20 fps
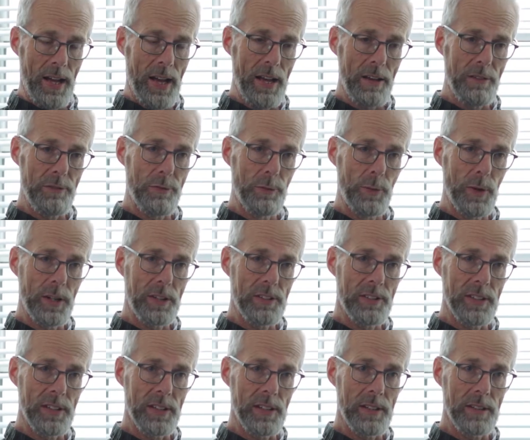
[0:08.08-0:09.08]
I've
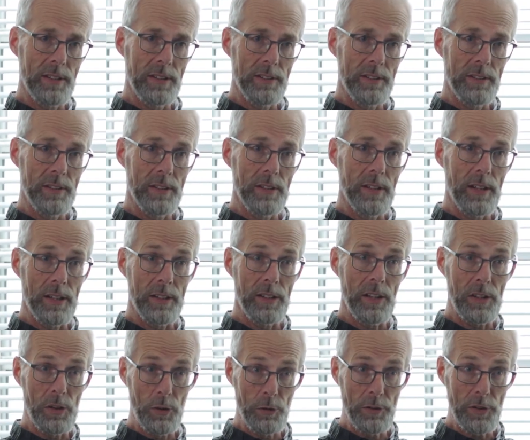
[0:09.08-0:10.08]
worked at the
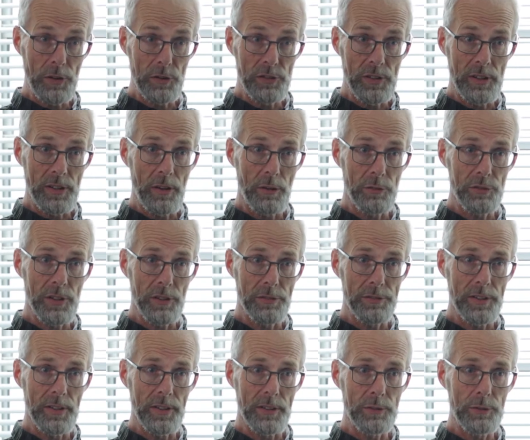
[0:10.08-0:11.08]
University of
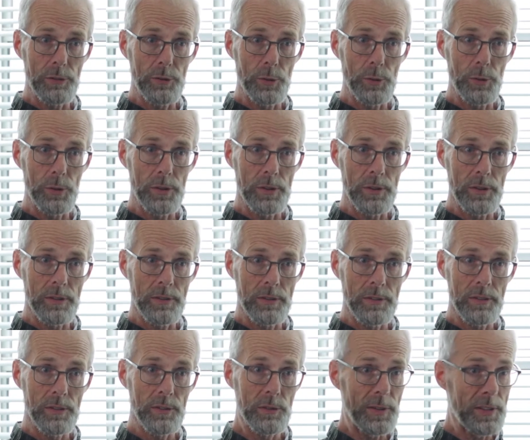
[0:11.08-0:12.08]
Sheffield for
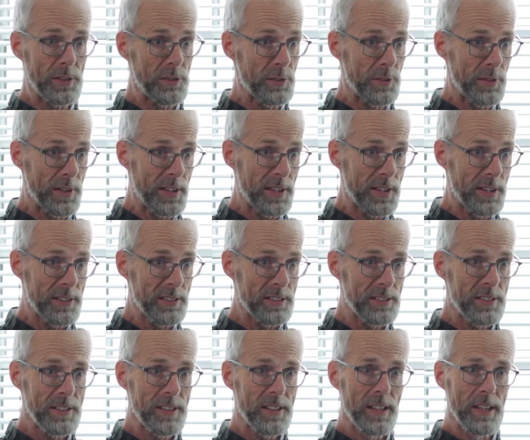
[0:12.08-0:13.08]
23
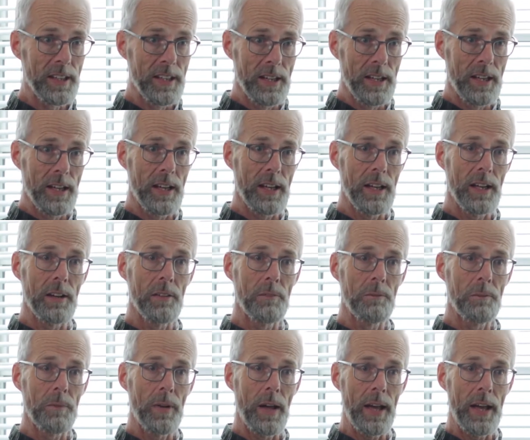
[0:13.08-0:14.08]
years,
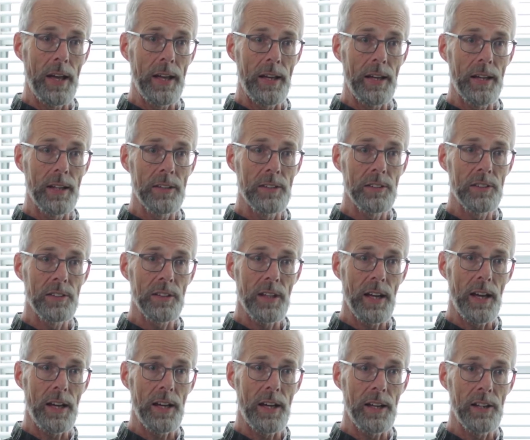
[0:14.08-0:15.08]
and
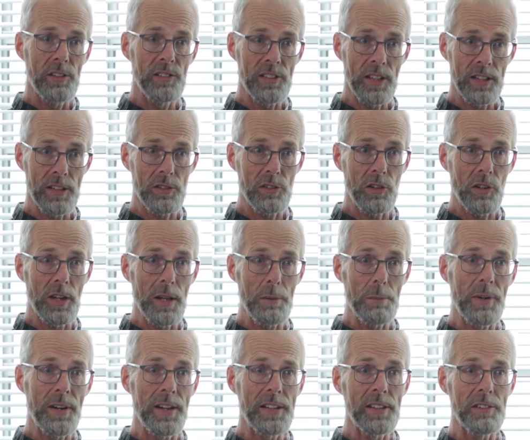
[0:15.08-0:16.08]
I started
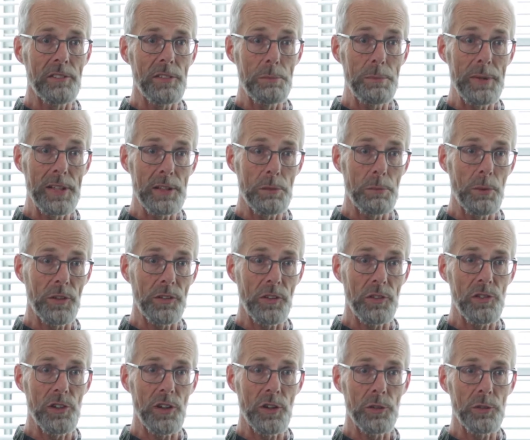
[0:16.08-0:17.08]
collaborating with Peter Blundell
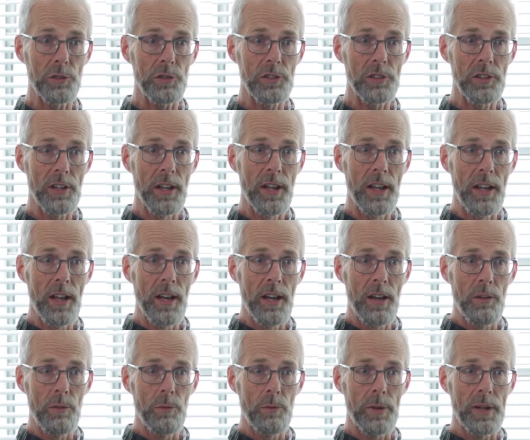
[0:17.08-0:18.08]
Jones
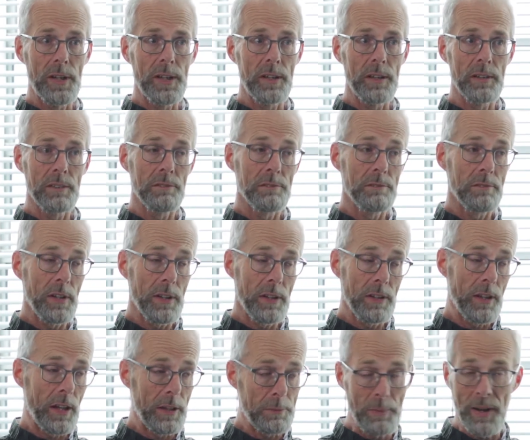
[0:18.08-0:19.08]

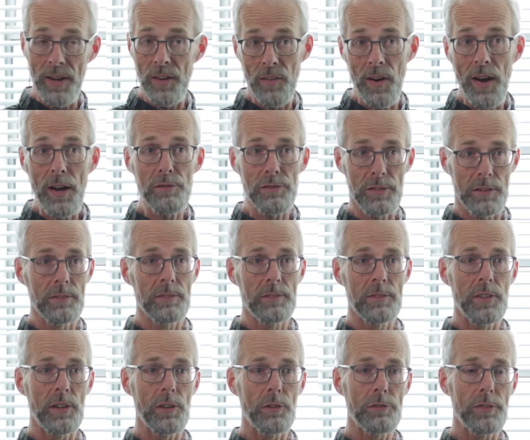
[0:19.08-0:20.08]
at my arrival,
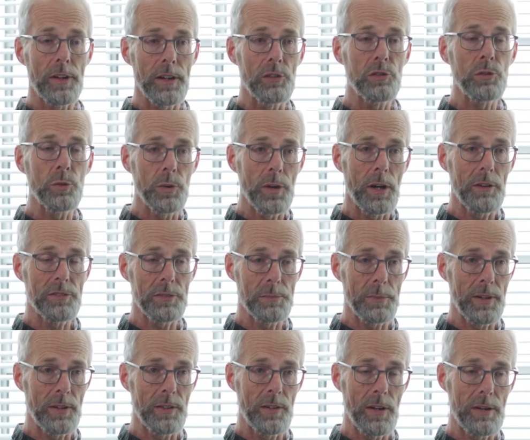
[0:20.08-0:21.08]
very soon after
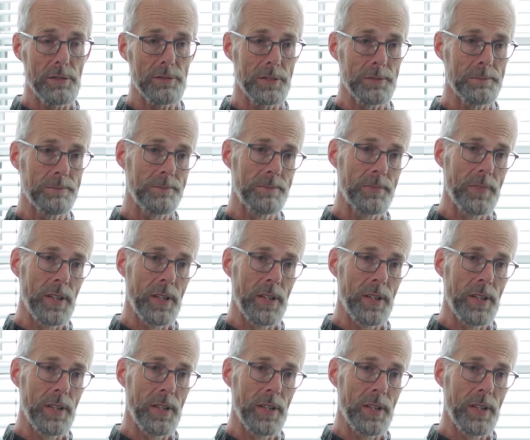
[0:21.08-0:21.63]
my arrival.